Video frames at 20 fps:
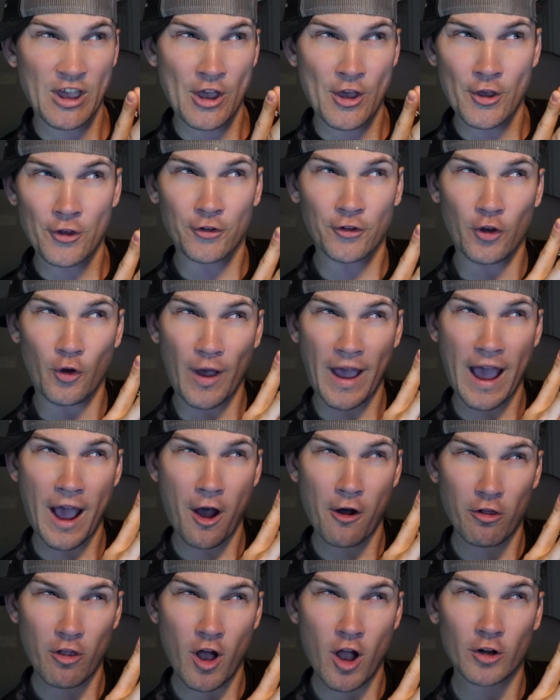So
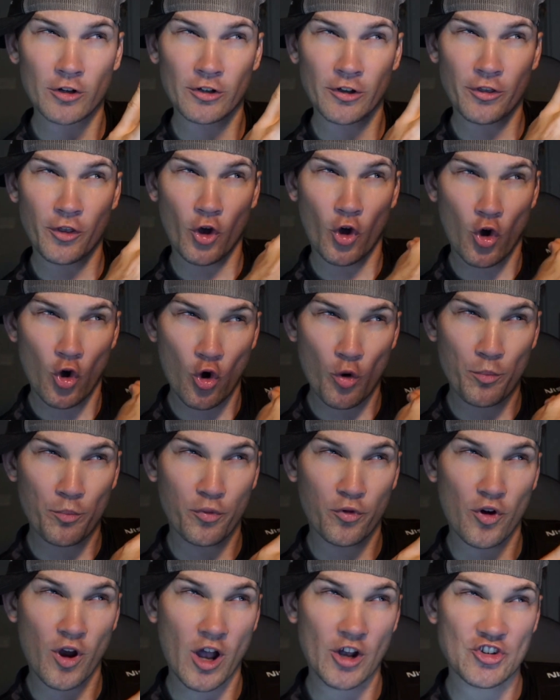how long did the whole
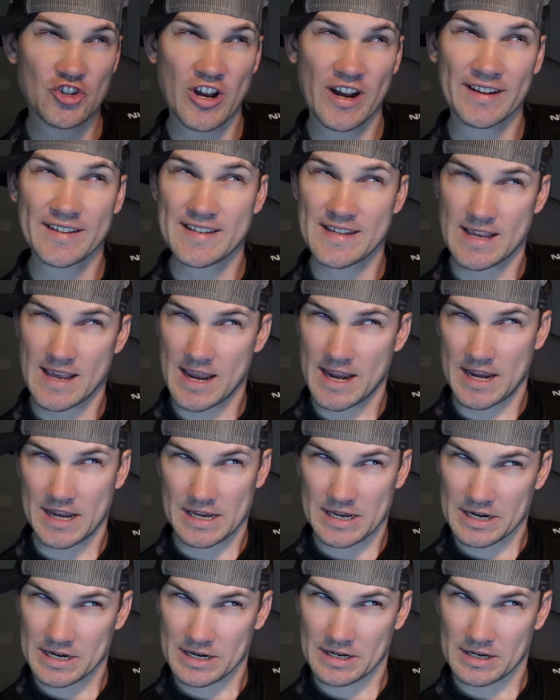project
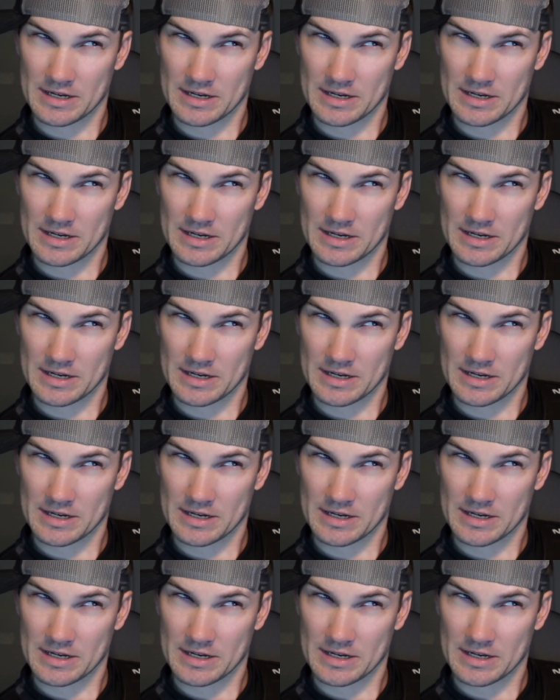take?